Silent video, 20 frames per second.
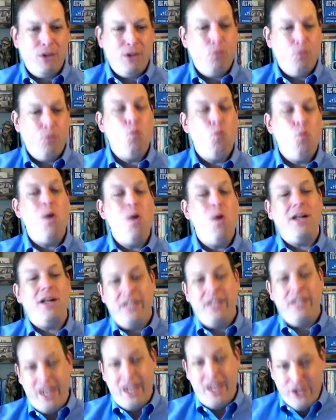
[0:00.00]
are well
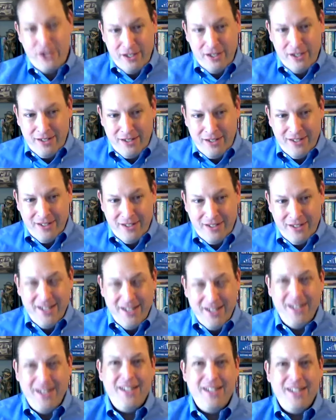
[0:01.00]
intentioned.
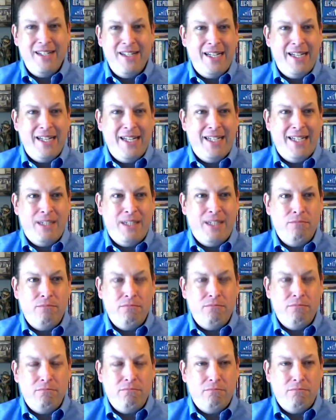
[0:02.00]

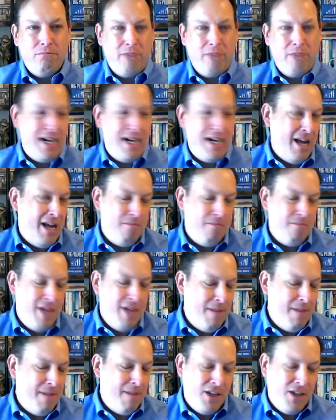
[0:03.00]
Um, right?
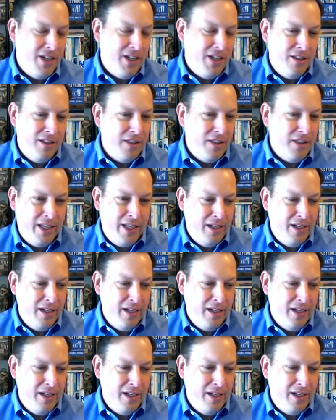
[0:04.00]
I'm not saying that